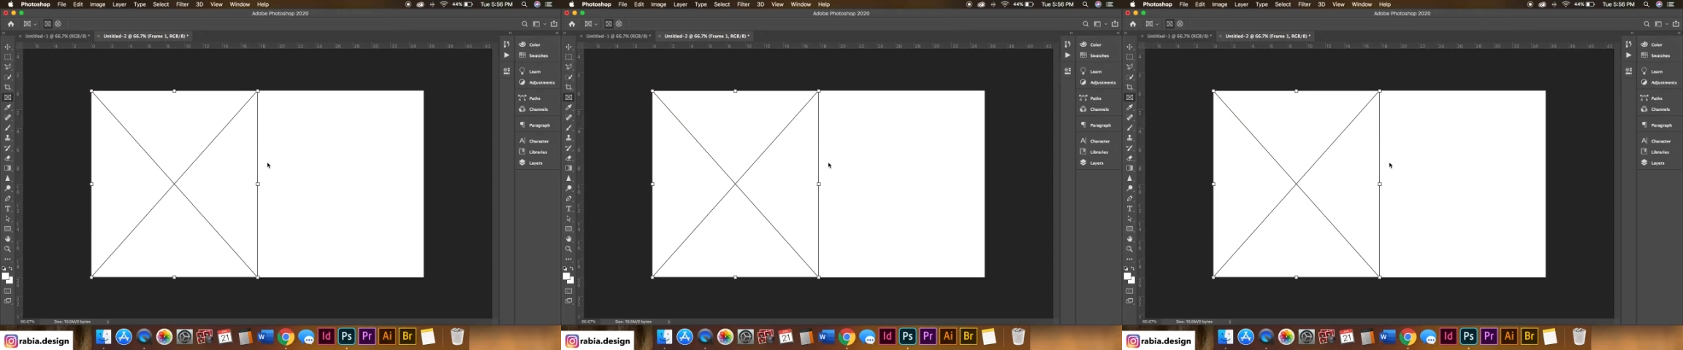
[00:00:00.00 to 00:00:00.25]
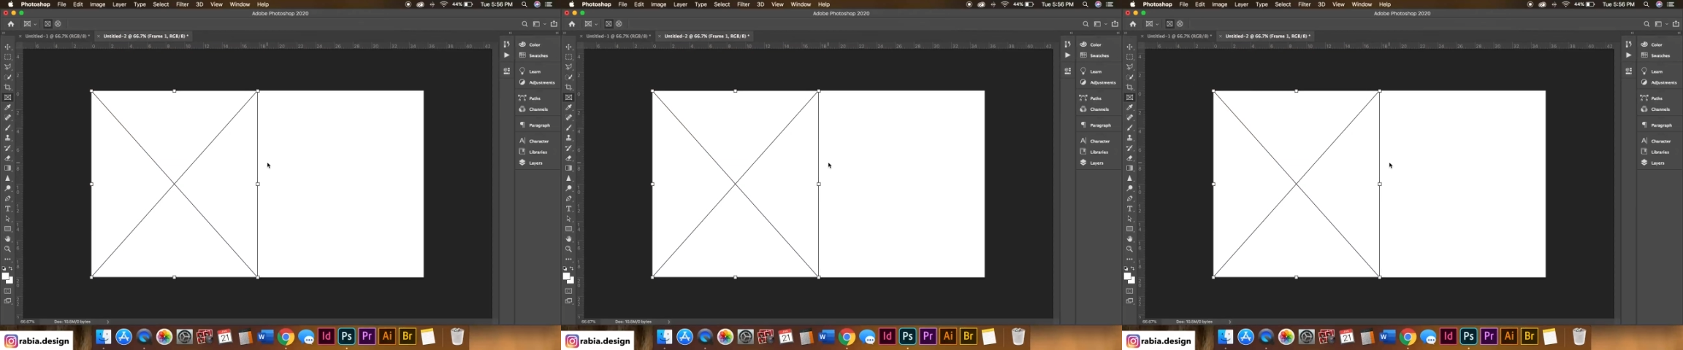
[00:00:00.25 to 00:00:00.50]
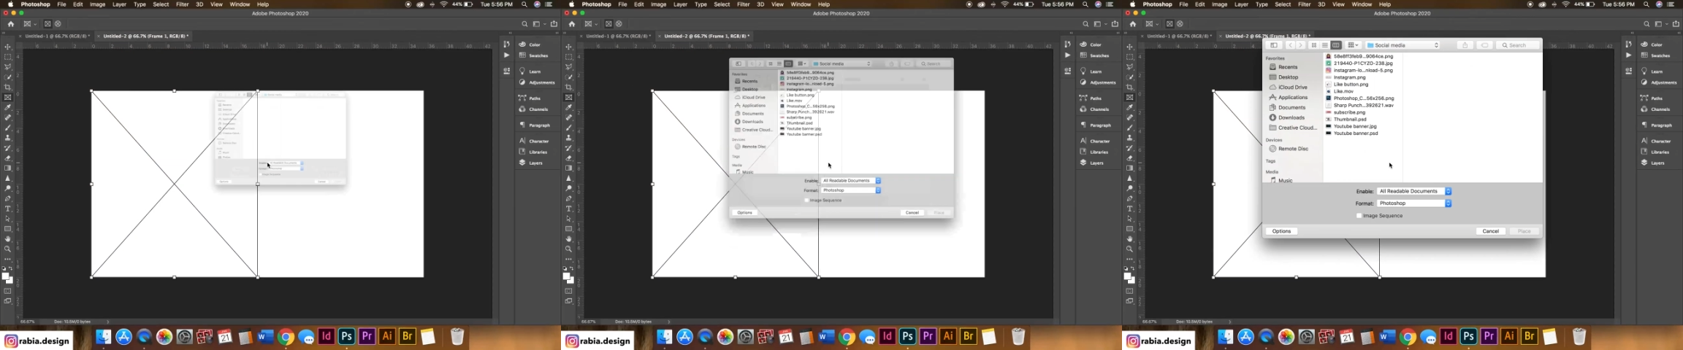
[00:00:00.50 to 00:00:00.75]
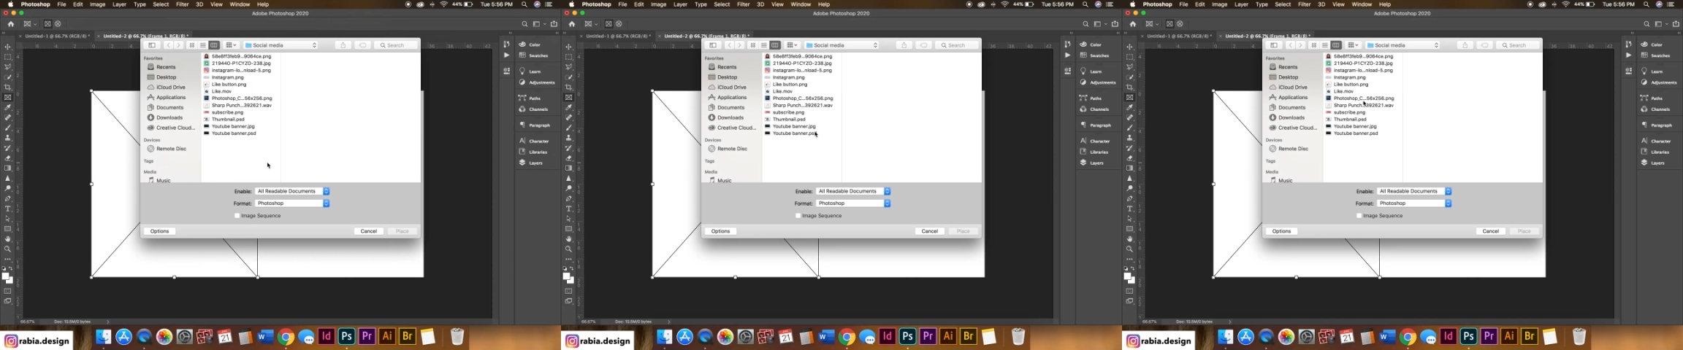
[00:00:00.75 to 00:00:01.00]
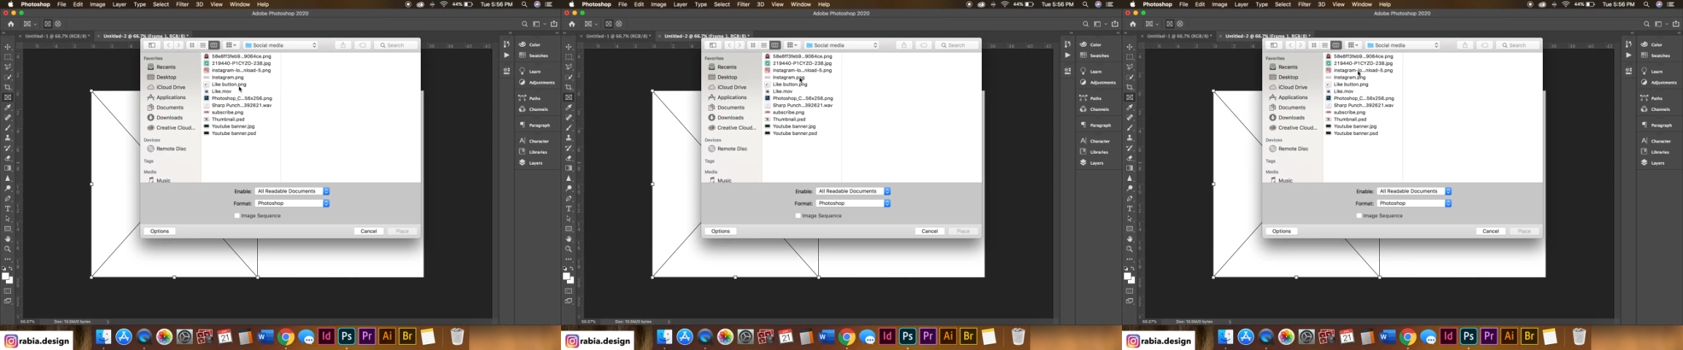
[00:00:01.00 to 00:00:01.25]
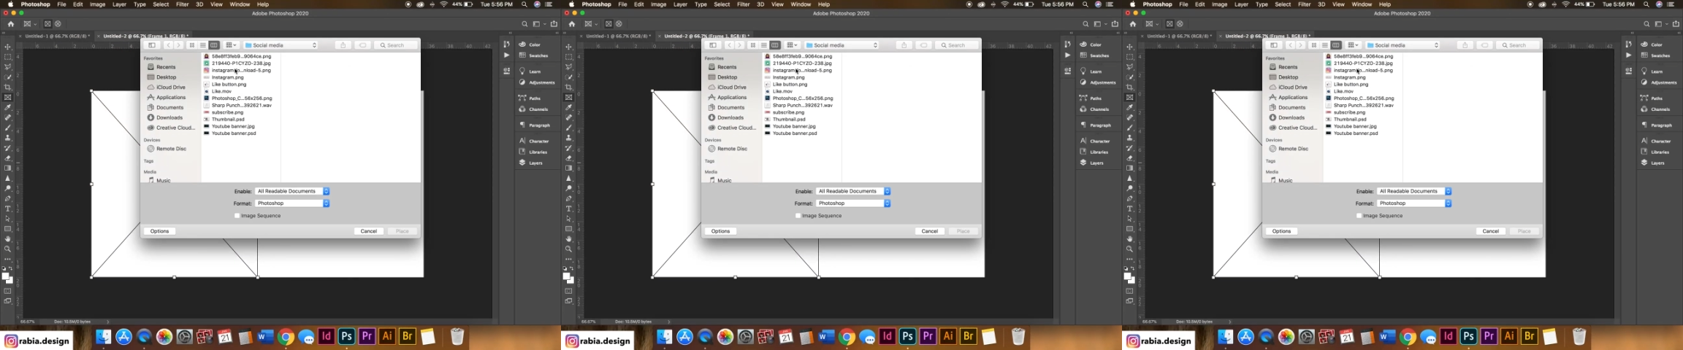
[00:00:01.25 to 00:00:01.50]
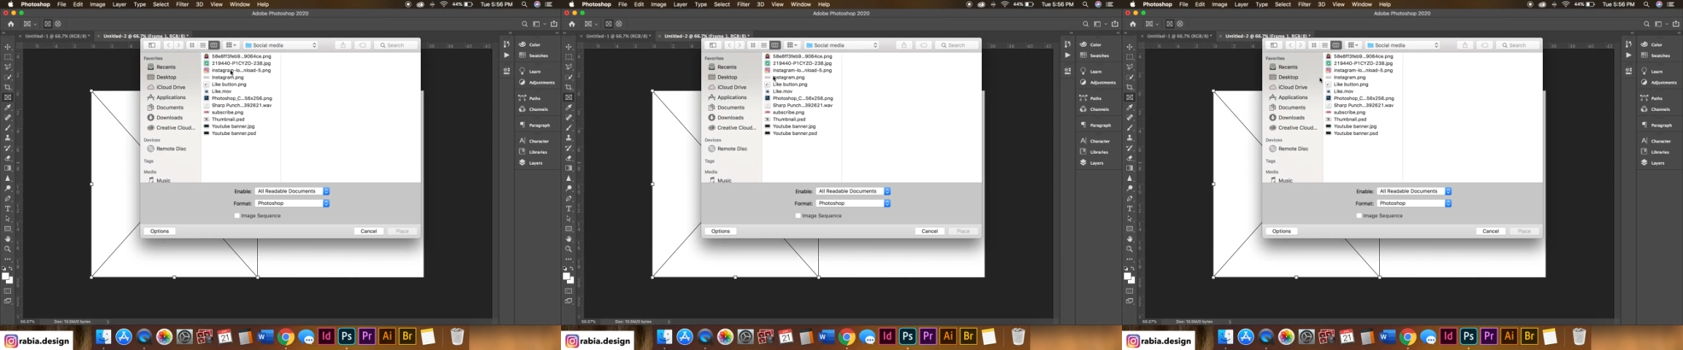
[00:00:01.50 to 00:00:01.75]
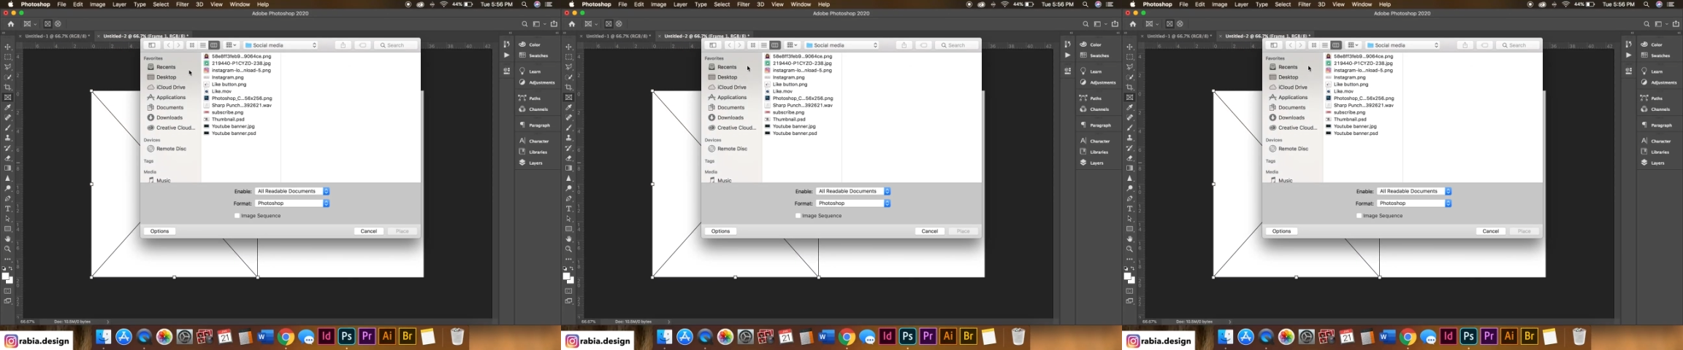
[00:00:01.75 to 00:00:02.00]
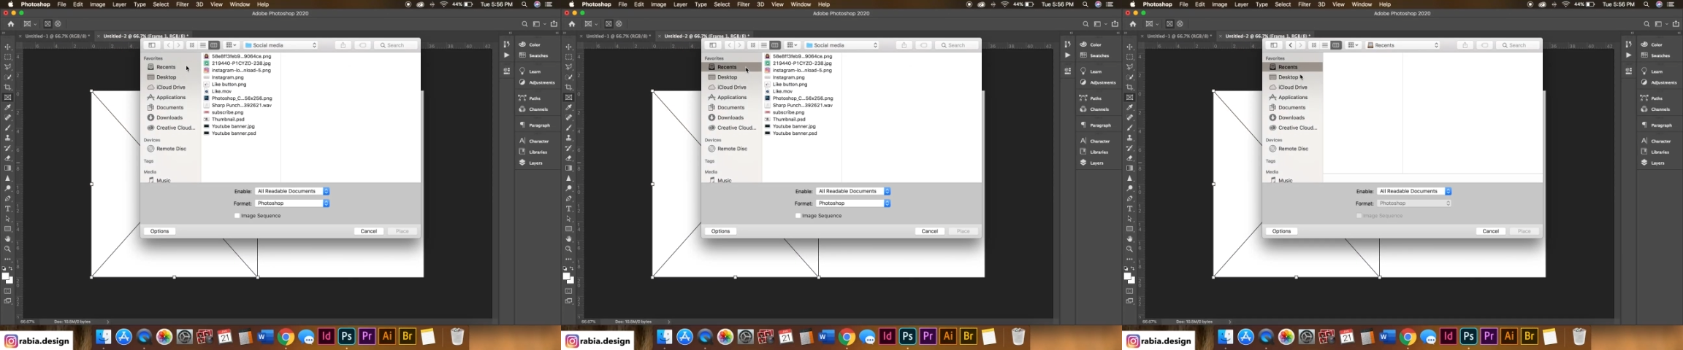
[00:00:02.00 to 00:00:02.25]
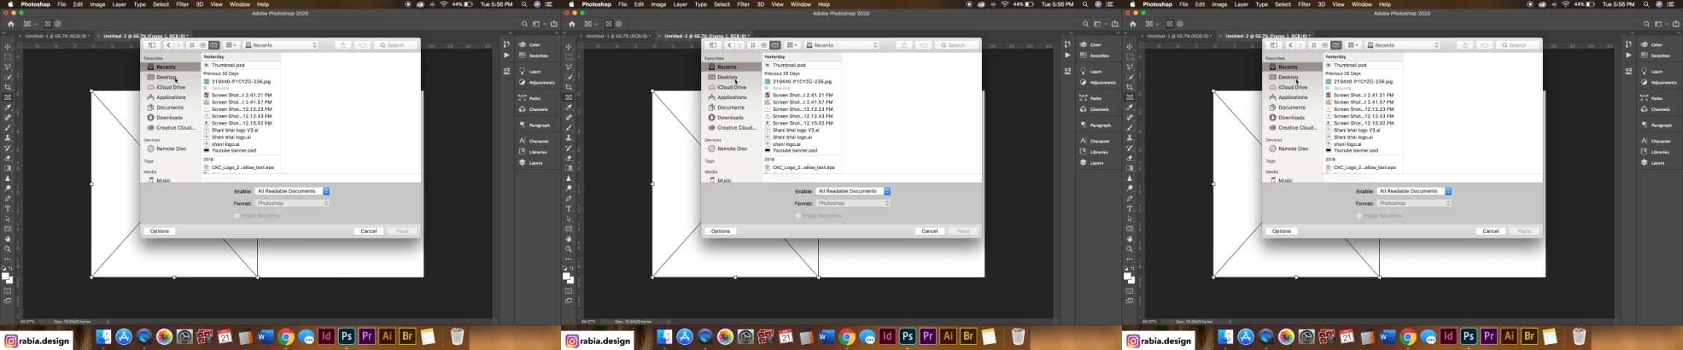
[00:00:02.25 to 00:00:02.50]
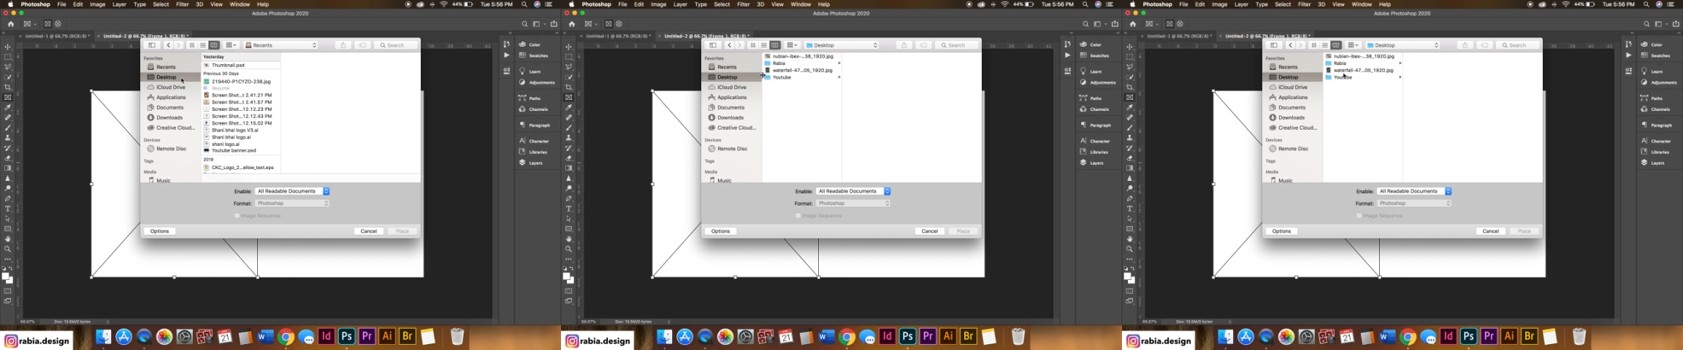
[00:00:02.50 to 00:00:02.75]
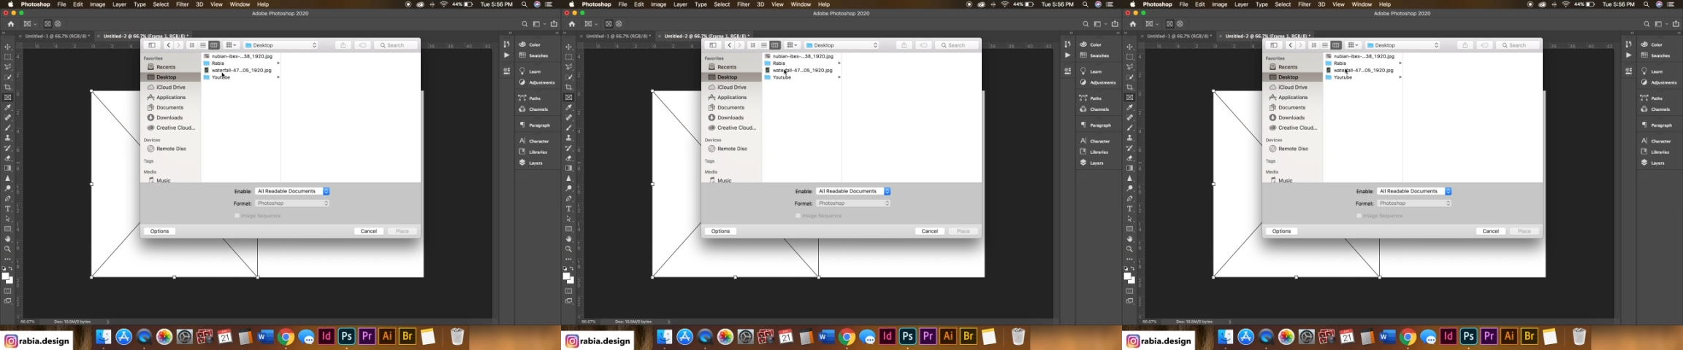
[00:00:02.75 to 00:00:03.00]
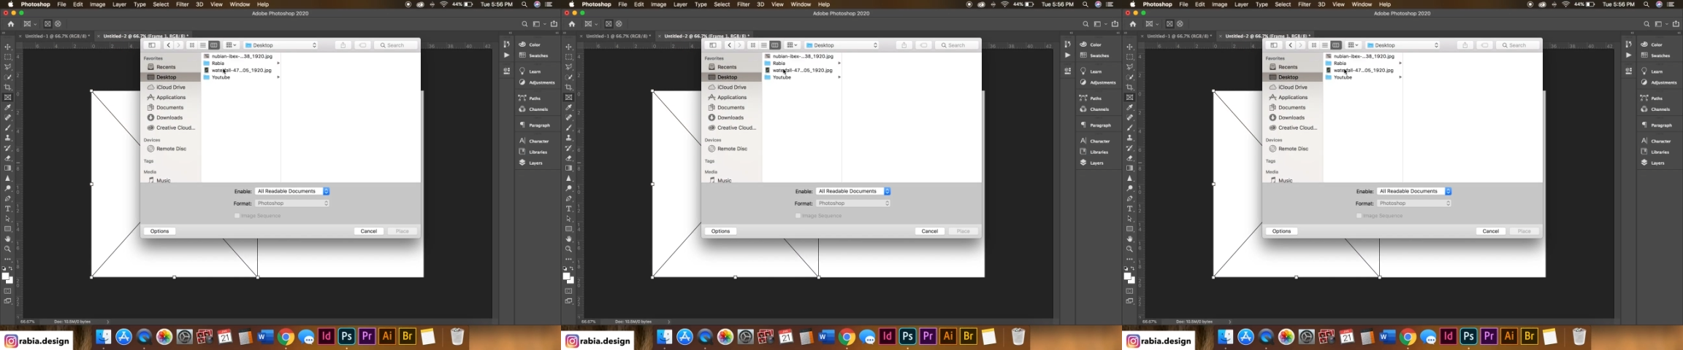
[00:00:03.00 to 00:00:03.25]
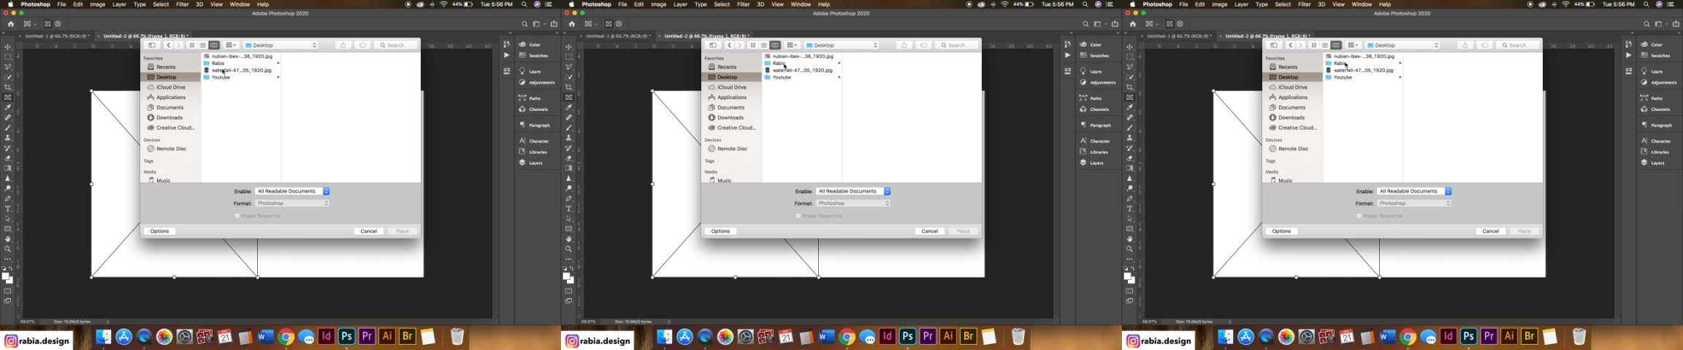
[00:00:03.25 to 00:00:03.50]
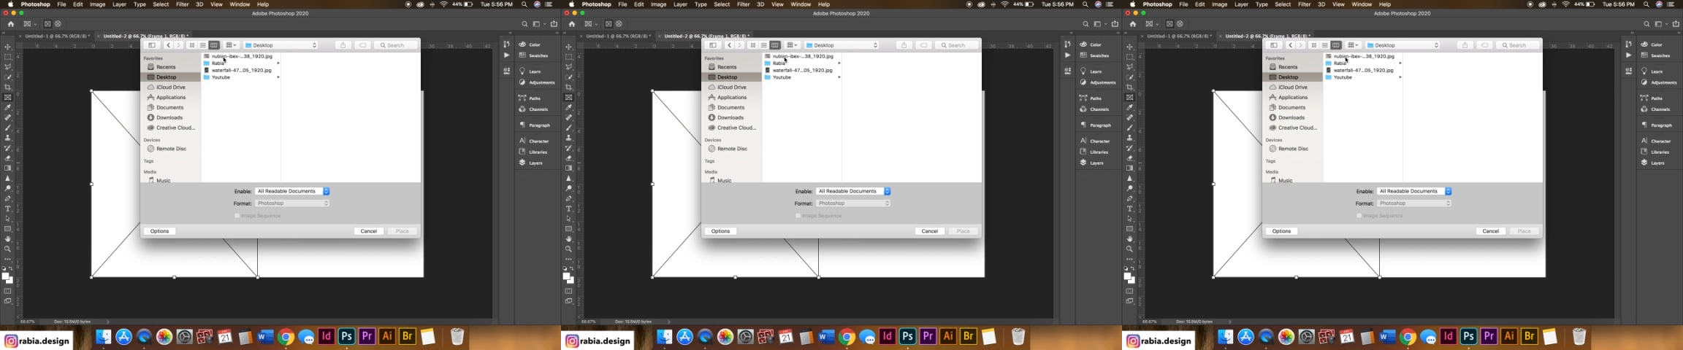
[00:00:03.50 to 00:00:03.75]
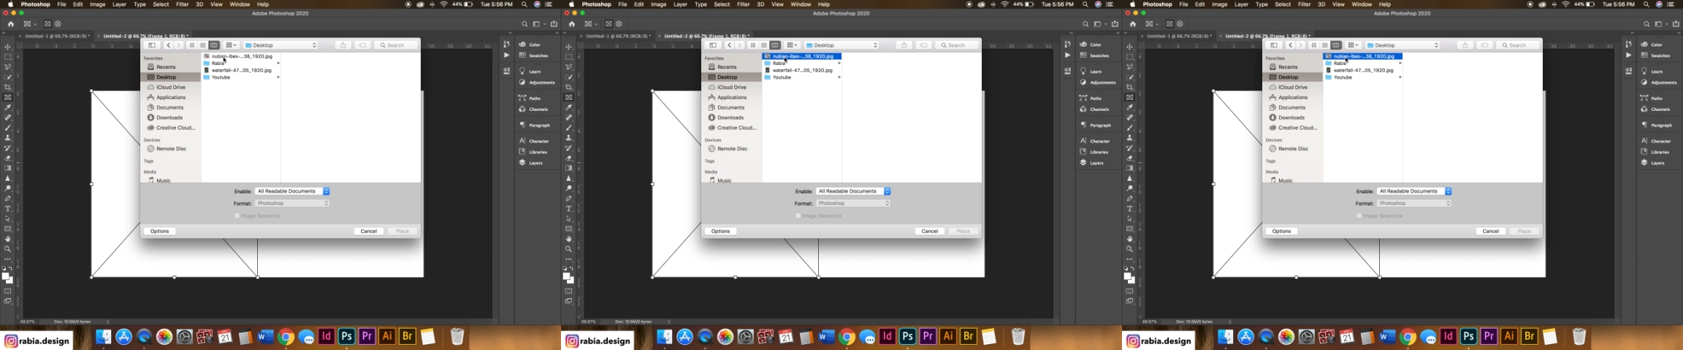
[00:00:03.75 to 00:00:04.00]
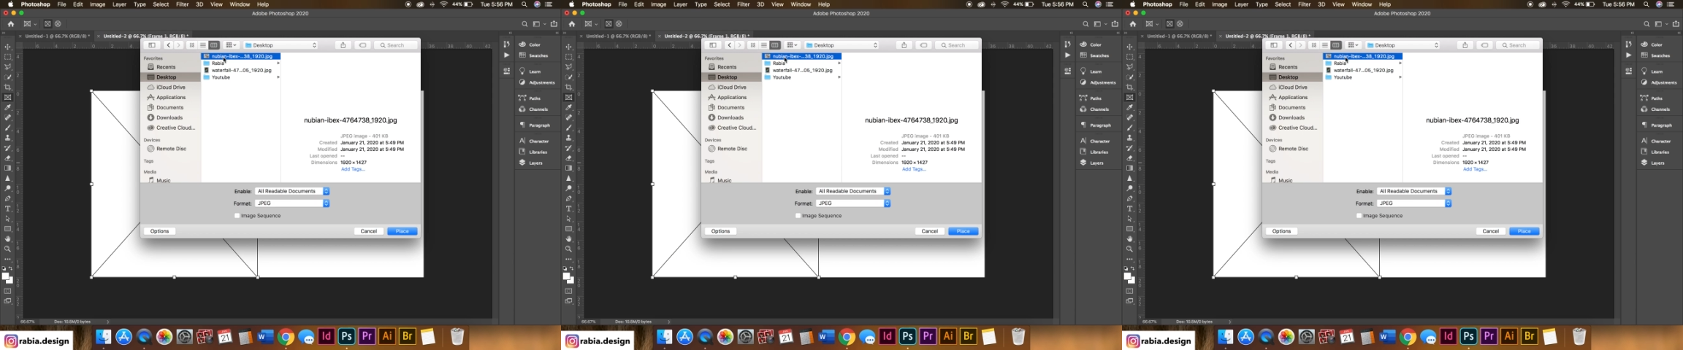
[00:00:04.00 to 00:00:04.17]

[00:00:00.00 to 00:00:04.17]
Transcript: (no speaker visible)